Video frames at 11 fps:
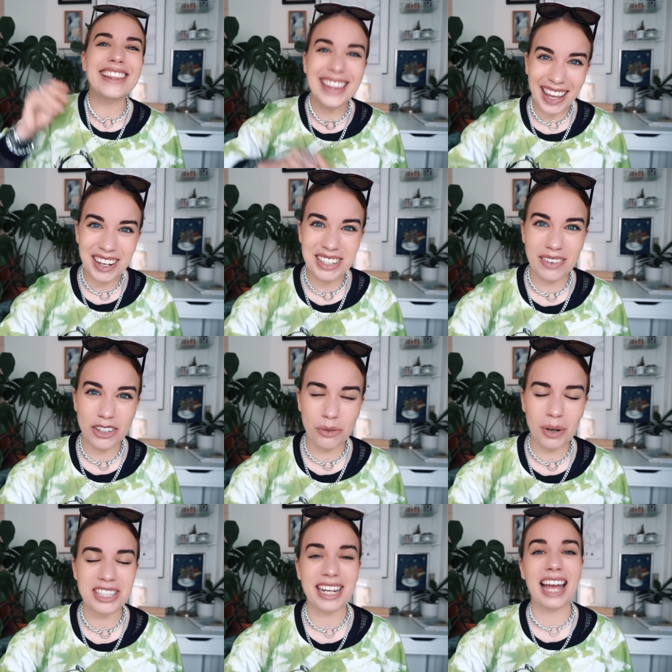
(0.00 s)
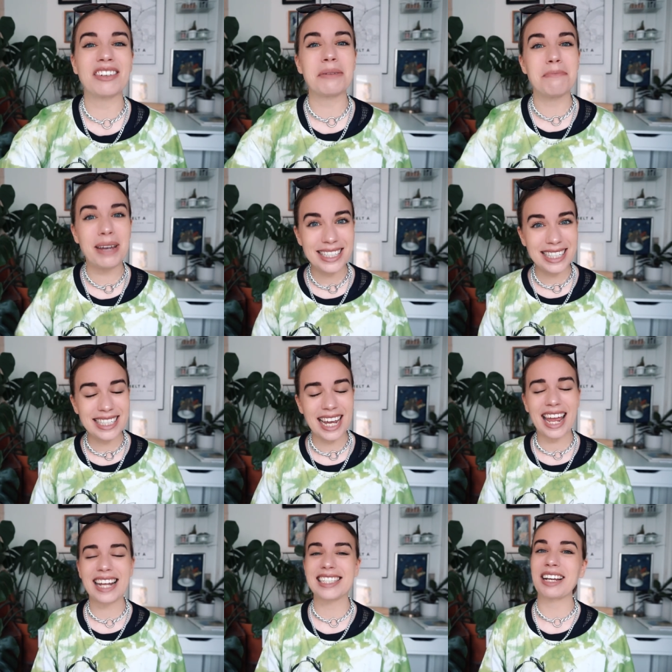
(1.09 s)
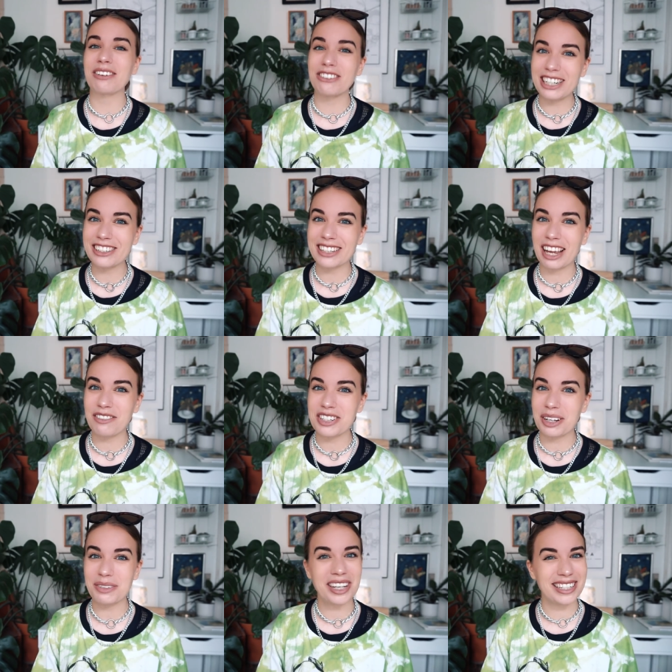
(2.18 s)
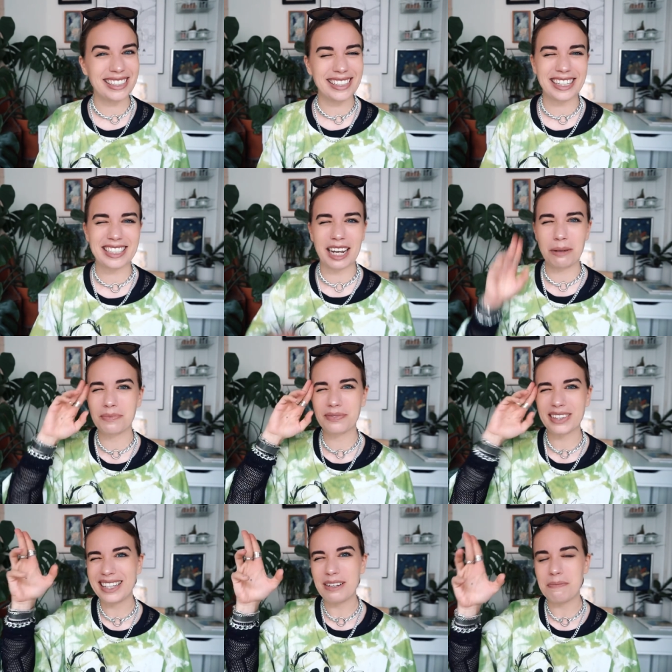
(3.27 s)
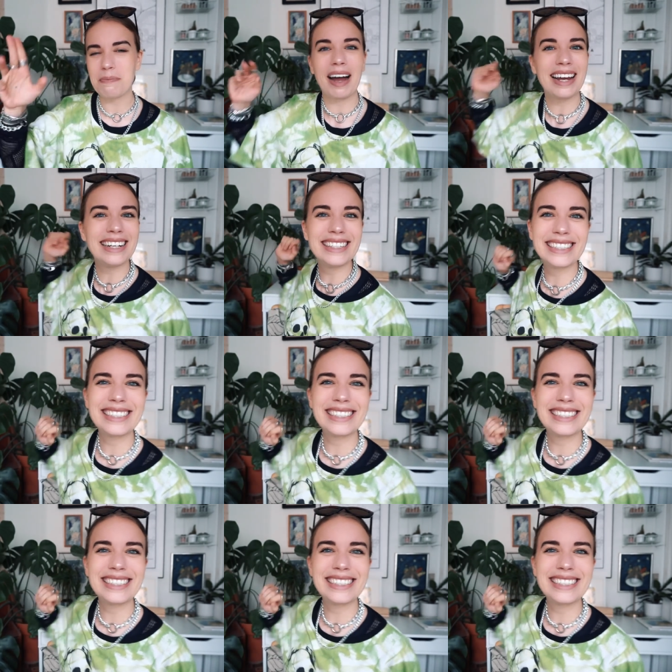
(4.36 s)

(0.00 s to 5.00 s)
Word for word: Thank you so much for watching. Have an amazing day and take really good care of yourselves. Until next time, bye.